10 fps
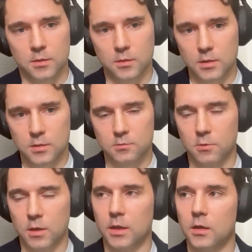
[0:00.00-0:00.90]
That's
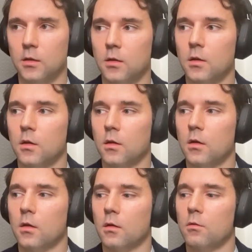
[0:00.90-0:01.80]
really,
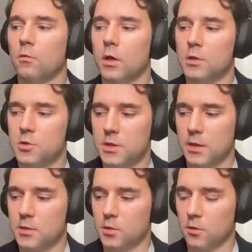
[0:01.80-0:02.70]
really interesting.
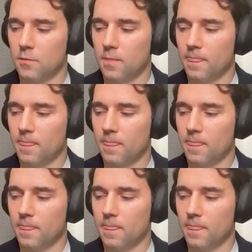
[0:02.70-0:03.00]
So